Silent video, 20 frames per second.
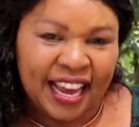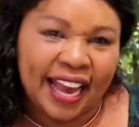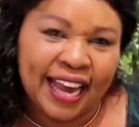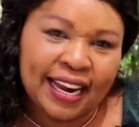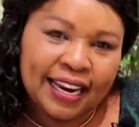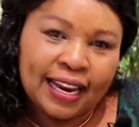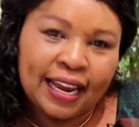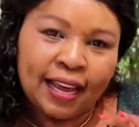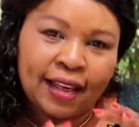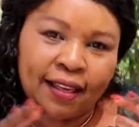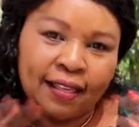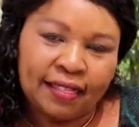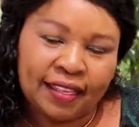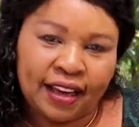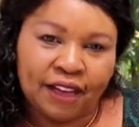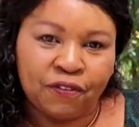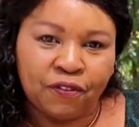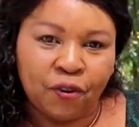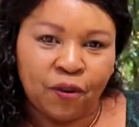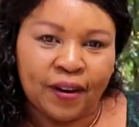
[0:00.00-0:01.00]
and
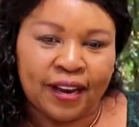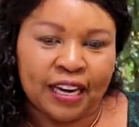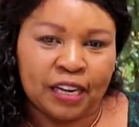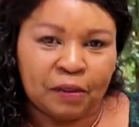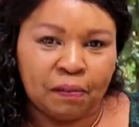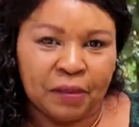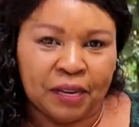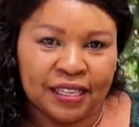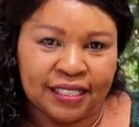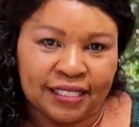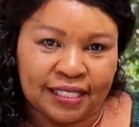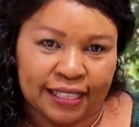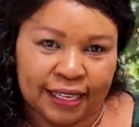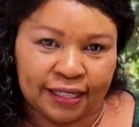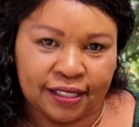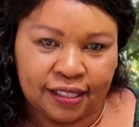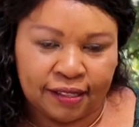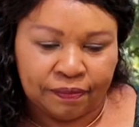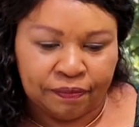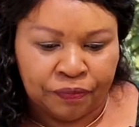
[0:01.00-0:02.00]
therefore it made
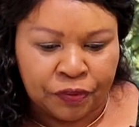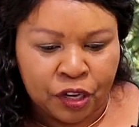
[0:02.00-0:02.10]
sense.